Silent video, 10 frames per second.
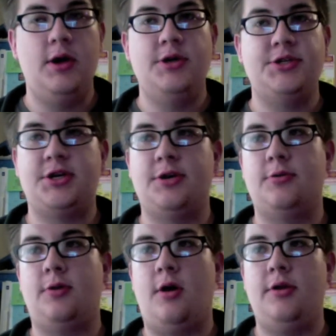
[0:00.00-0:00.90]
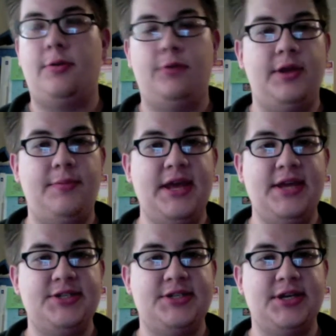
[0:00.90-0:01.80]
So all that really
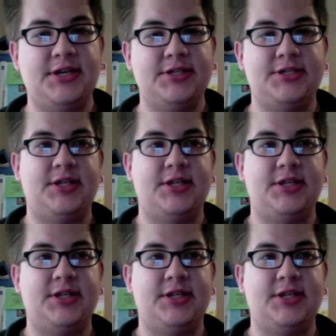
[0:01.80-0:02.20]
means is